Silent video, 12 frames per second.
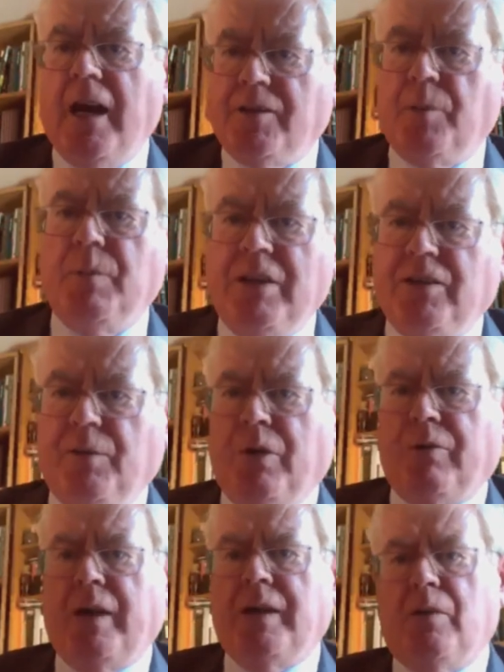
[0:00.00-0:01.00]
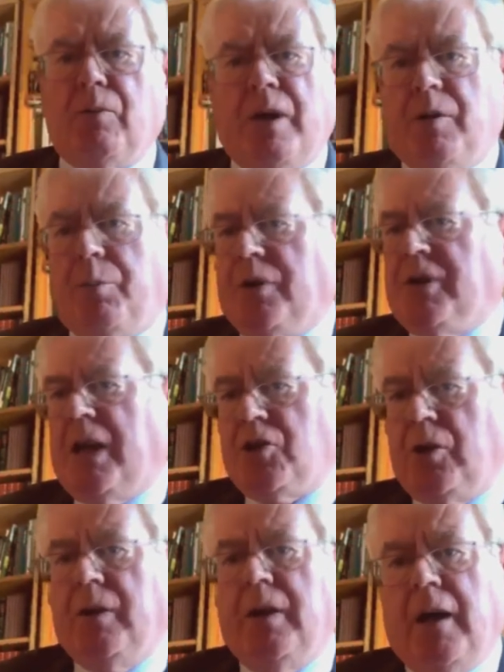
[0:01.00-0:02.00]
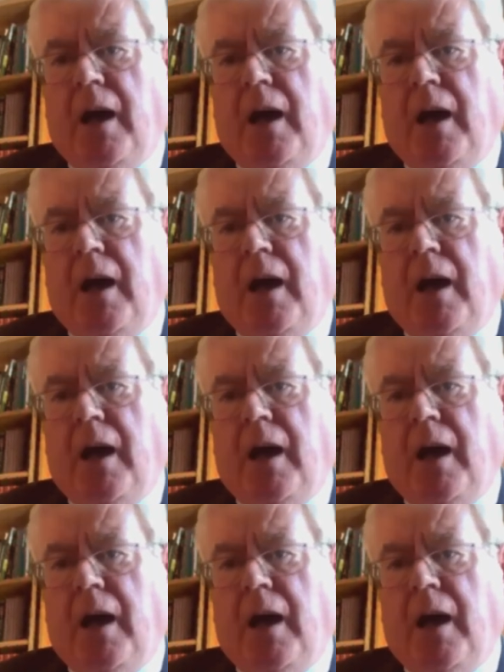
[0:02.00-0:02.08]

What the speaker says: as a means of providing greater protection,